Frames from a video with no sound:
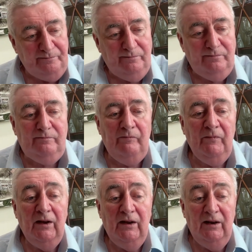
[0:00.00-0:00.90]

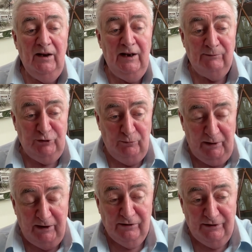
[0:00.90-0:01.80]
And I'm sure
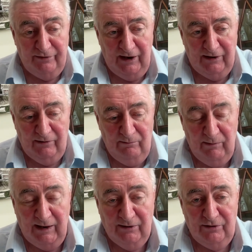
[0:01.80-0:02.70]
Peter is a fine
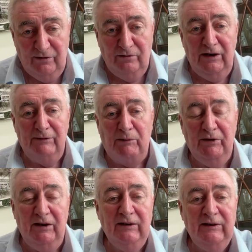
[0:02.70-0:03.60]
man, too. He's
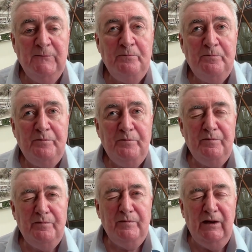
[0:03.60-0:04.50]
probably
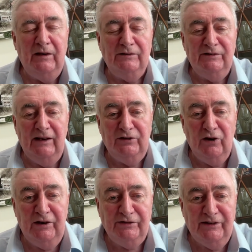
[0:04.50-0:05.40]
in his late
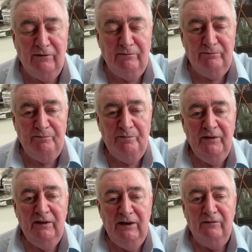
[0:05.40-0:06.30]
thirties now,
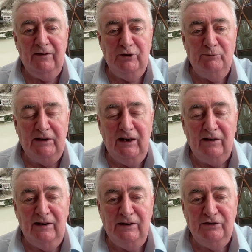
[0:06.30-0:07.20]
if I do my
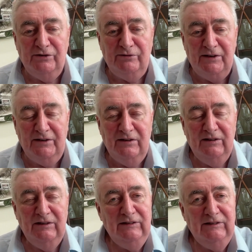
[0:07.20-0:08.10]
calculations right,
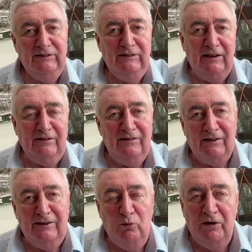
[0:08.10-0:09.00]
like
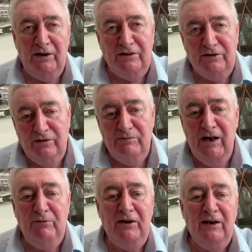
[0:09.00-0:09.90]
ninety-one, ninety-two,
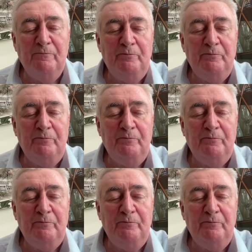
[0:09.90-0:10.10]
maybe, yeah.